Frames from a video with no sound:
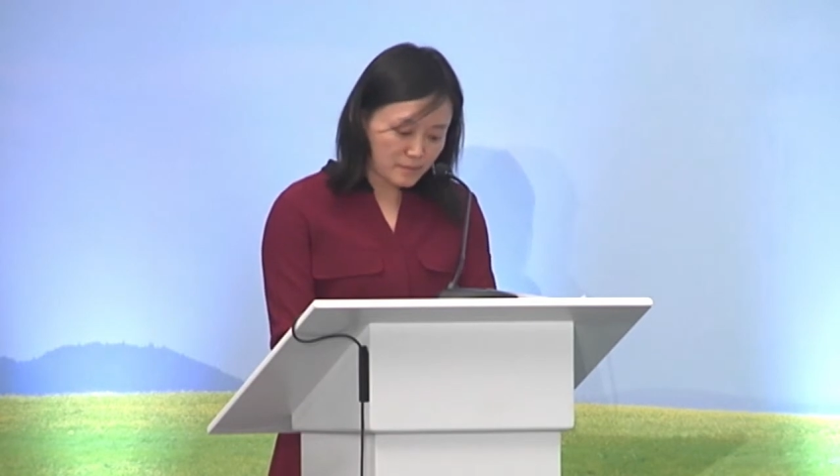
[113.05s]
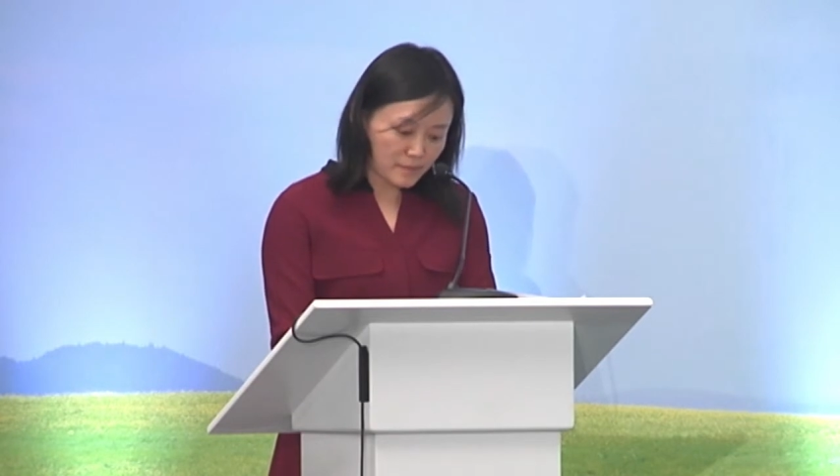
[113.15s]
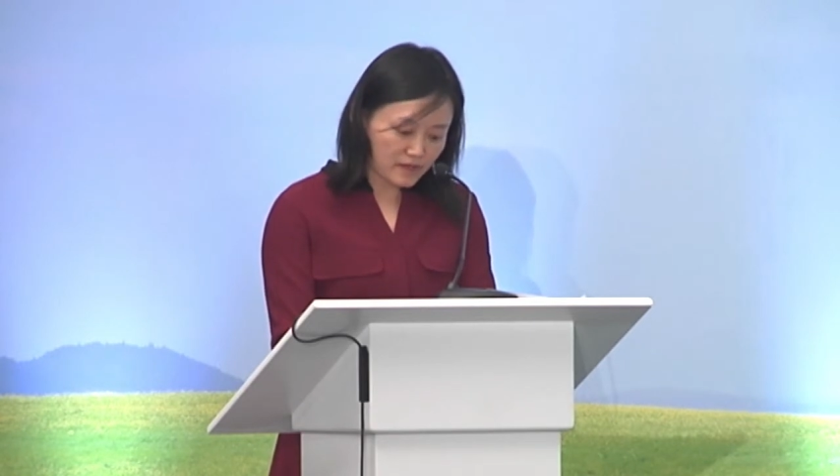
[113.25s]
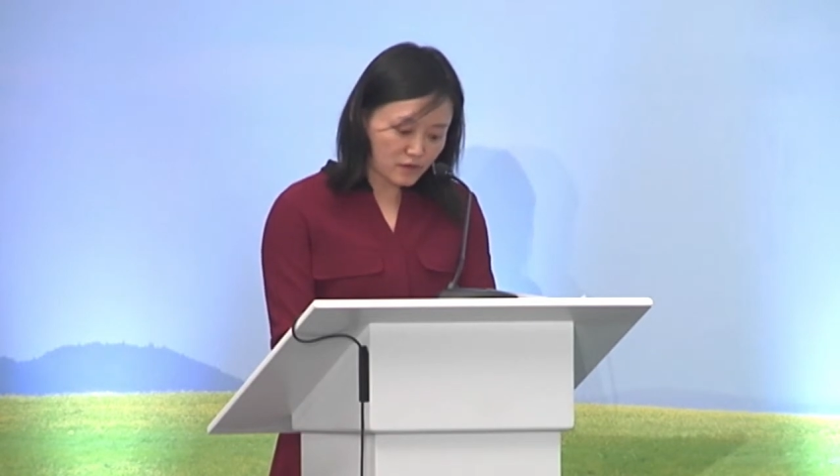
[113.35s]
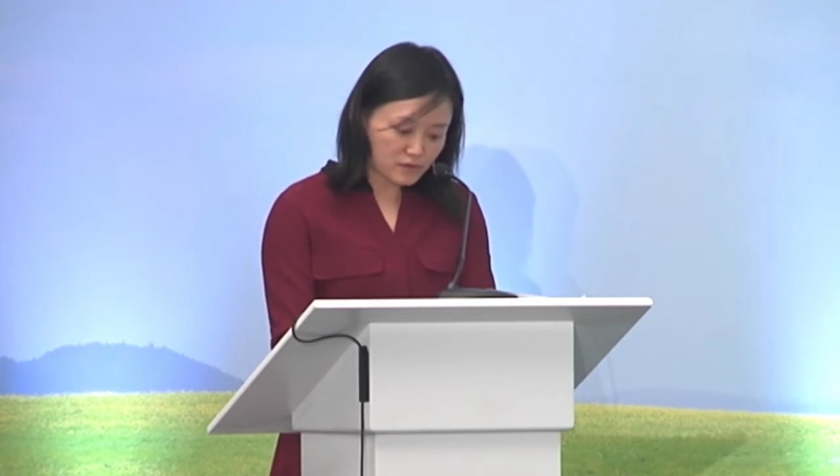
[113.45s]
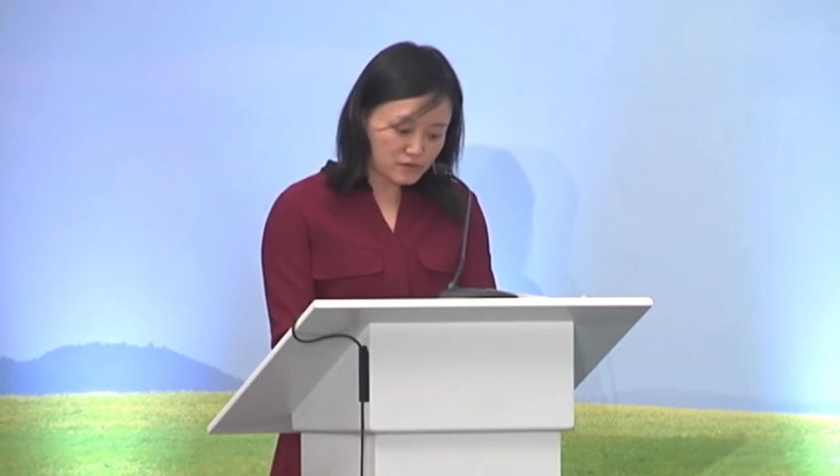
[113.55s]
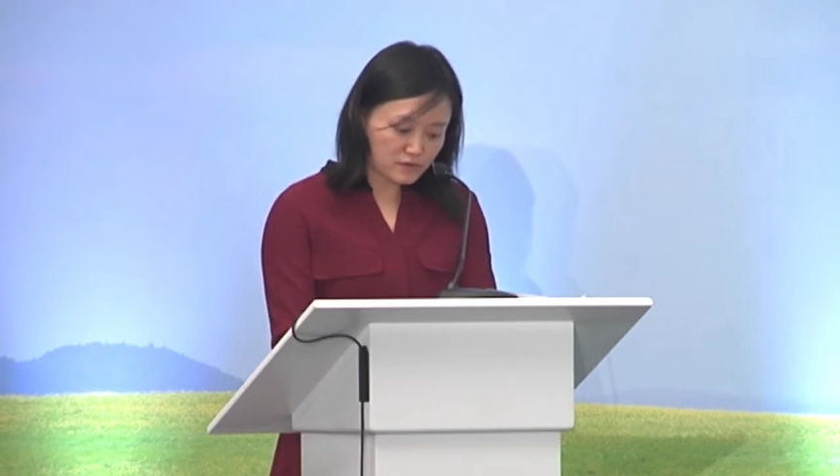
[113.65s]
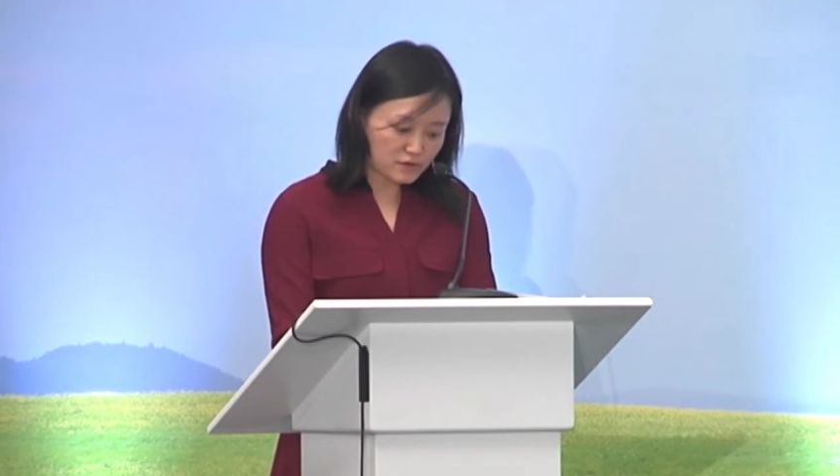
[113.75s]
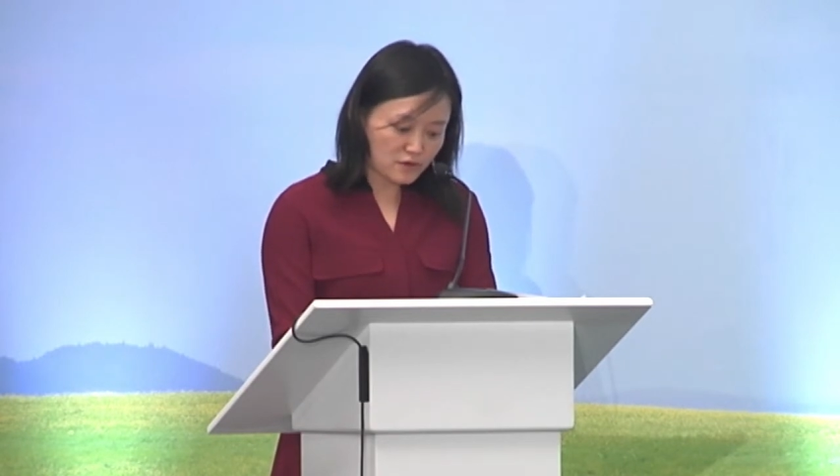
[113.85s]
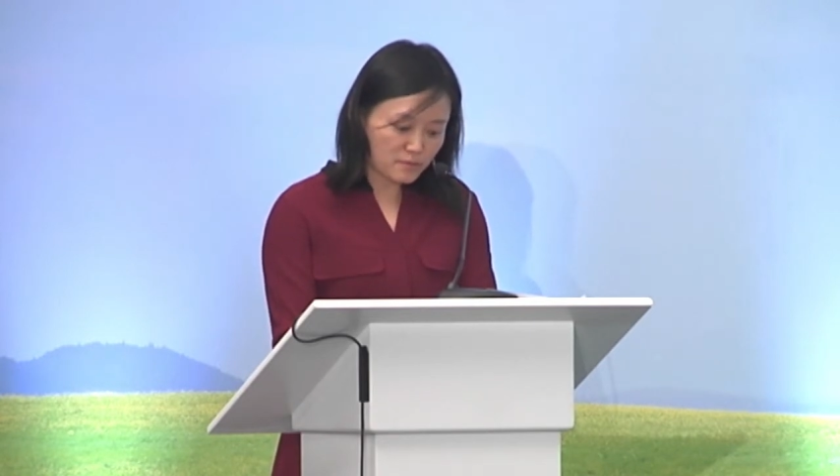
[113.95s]
but
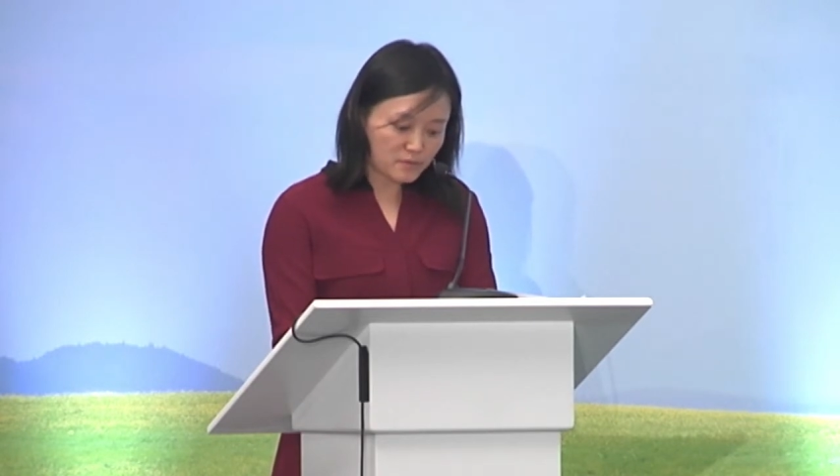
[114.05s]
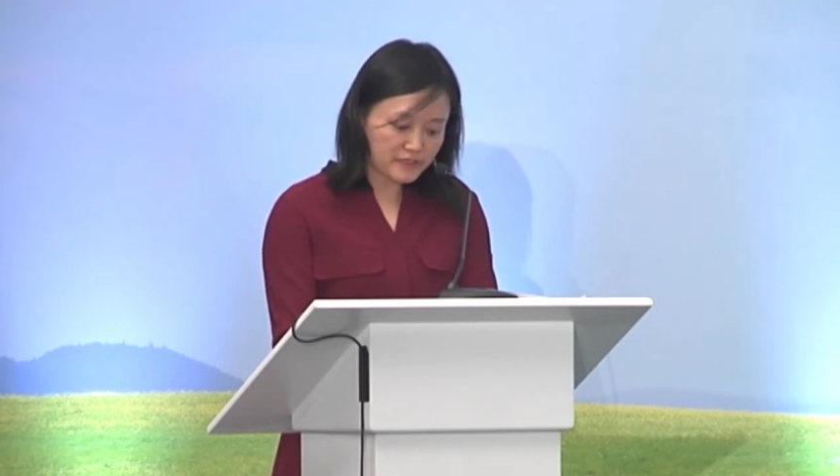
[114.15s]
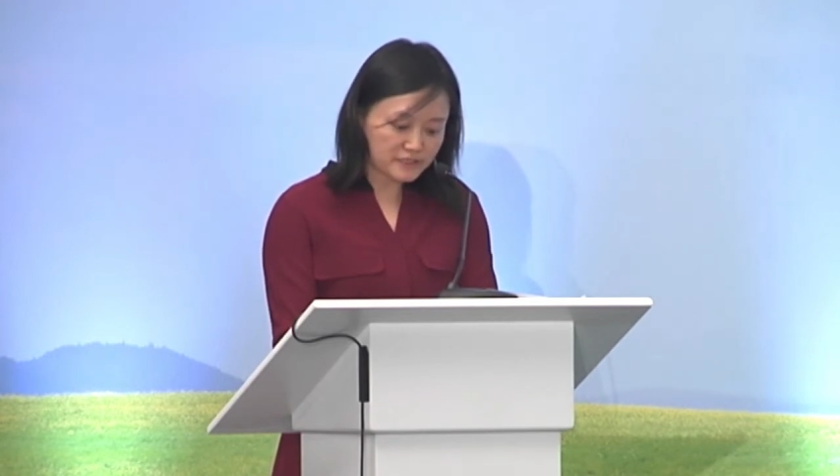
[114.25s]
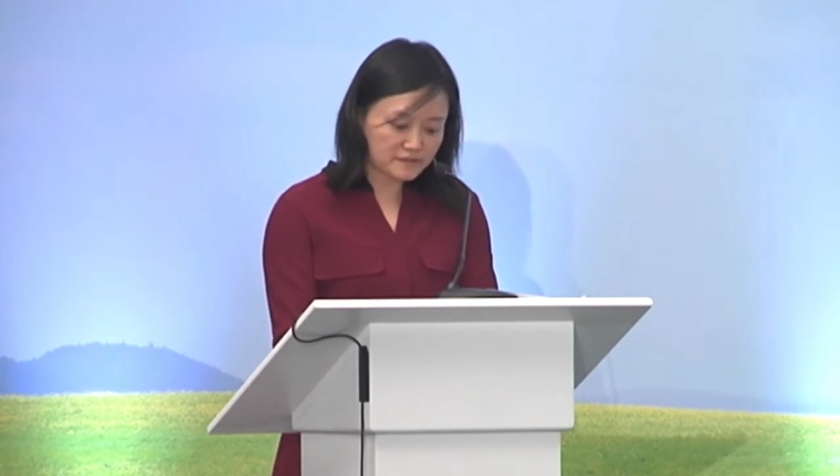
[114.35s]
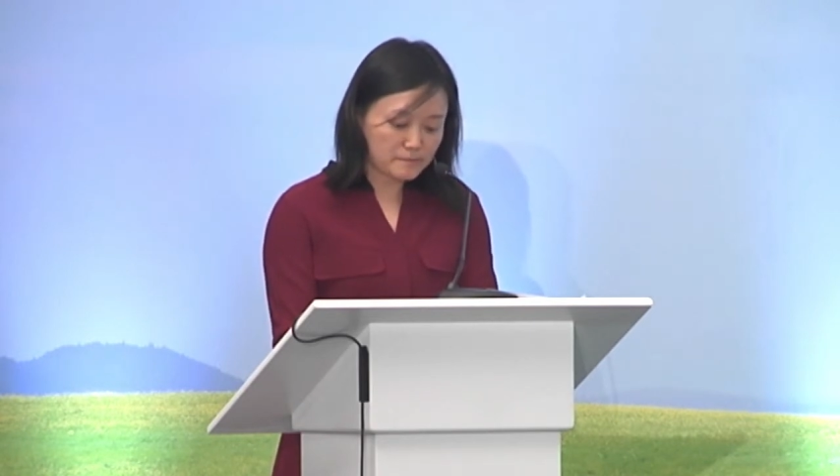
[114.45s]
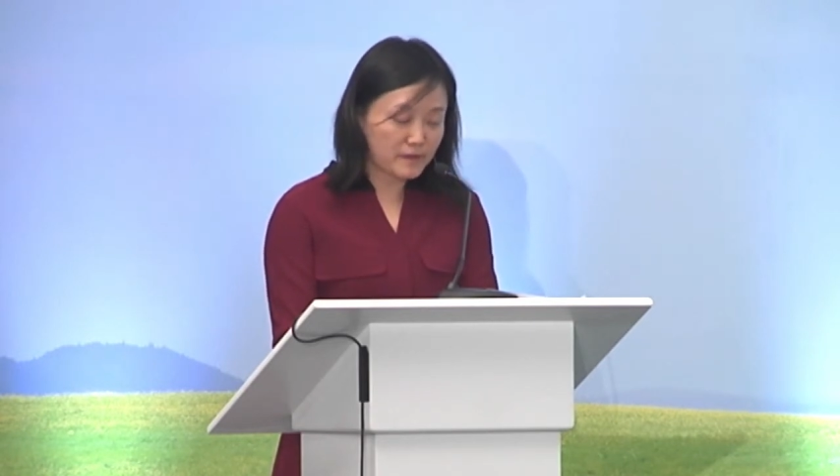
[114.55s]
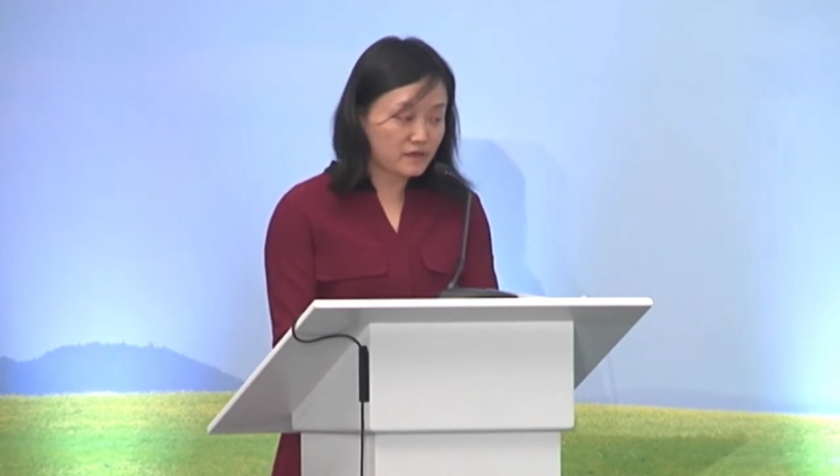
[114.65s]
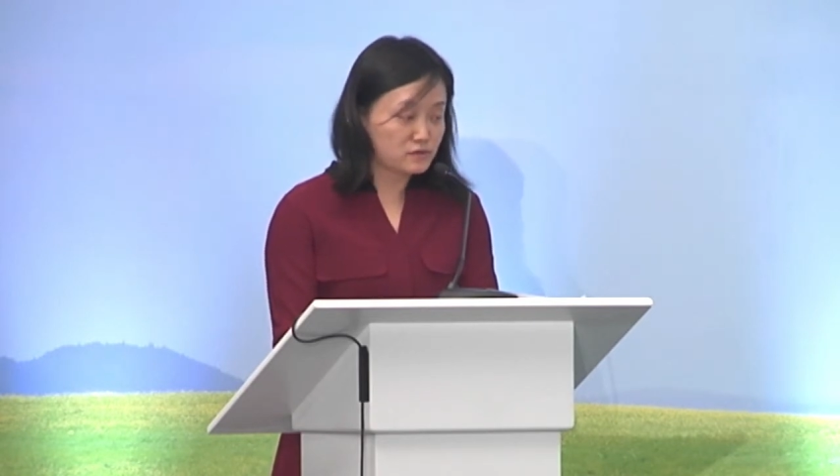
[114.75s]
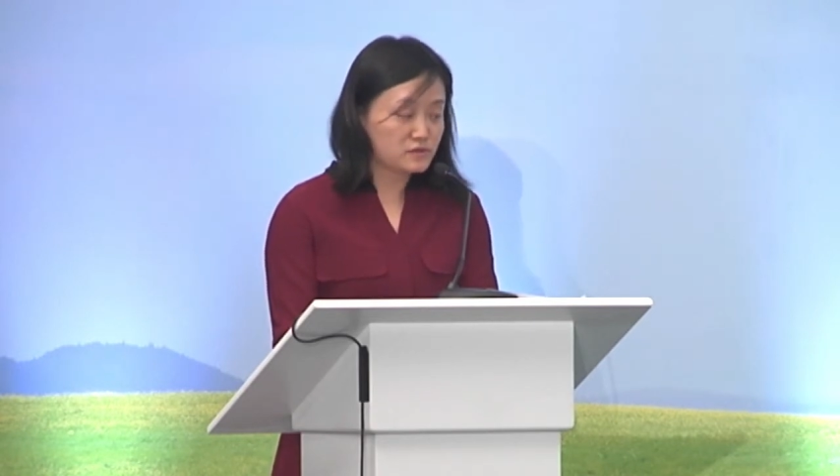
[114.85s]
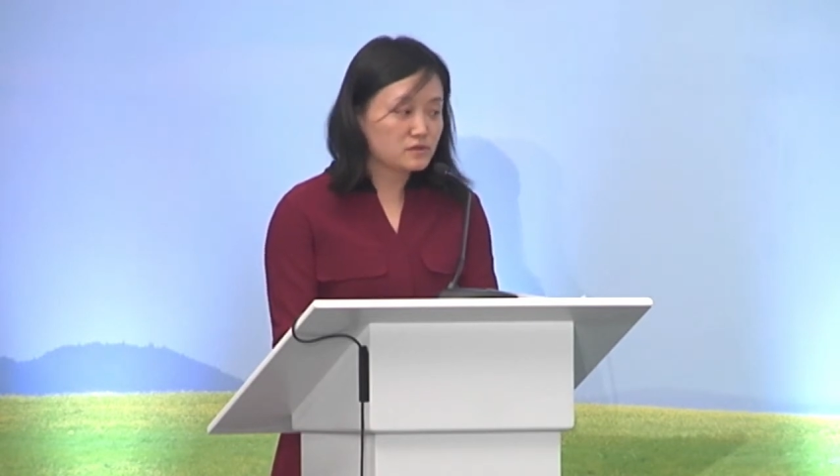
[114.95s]
also the cooperation
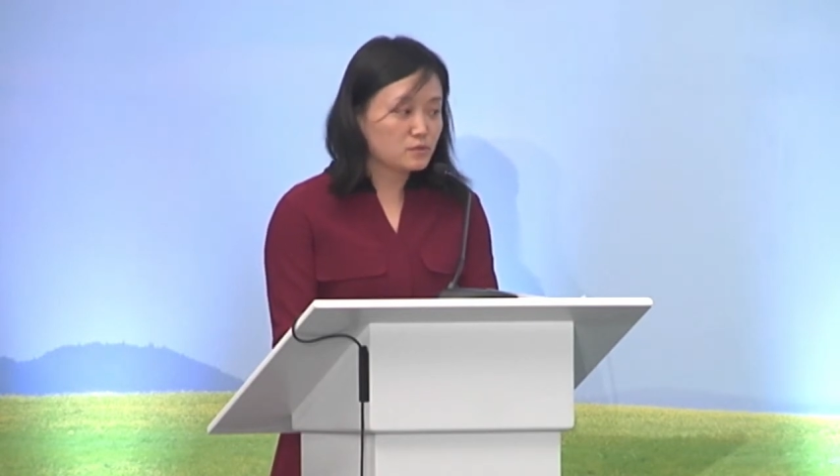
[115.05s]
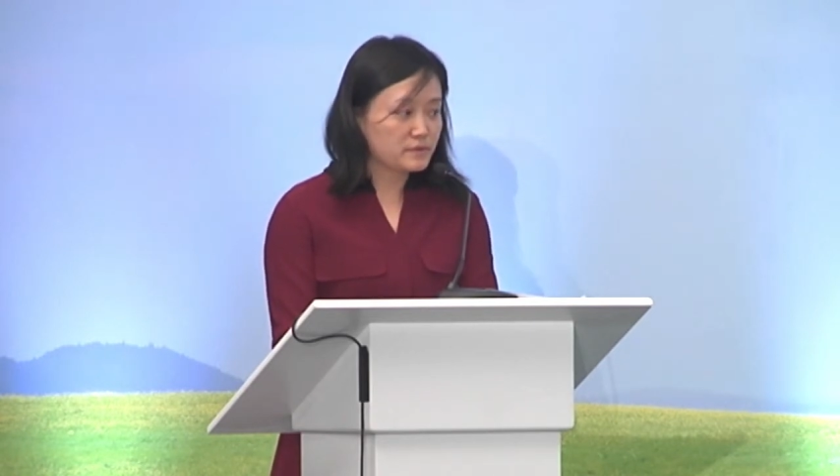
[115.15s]
belt